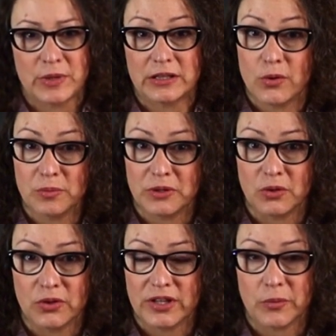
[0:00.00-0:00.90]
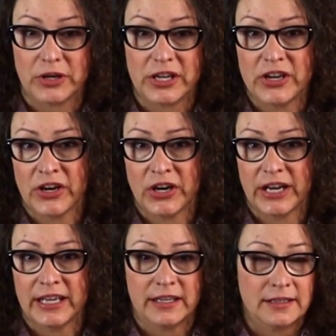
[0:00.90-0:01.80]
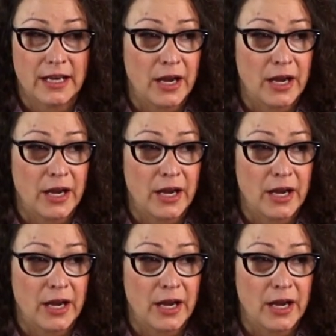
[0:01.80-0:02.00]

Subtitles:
but lo and behold, they were here in,